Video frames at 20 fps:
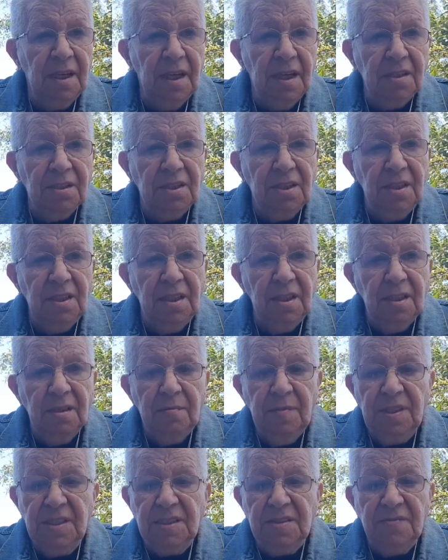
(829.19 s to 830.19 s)
actually
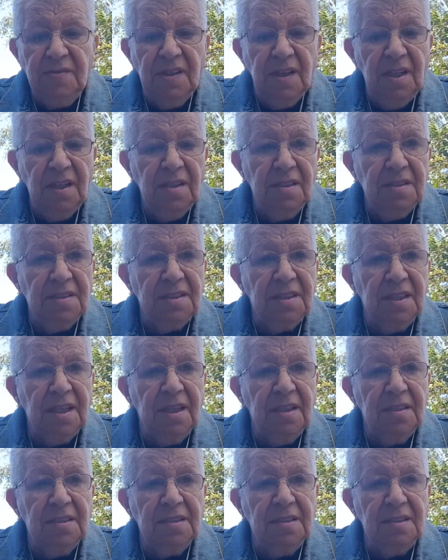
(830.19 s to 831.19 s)
commits violence
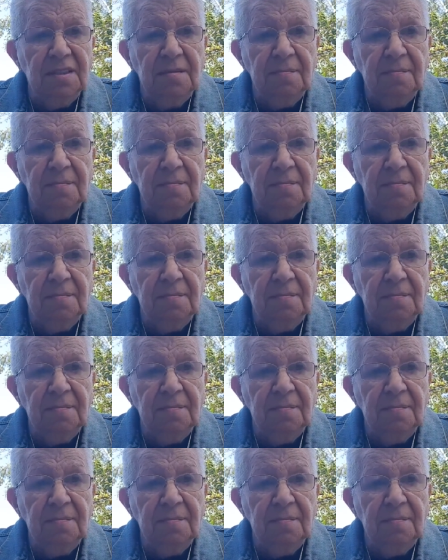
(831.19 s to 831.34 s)
against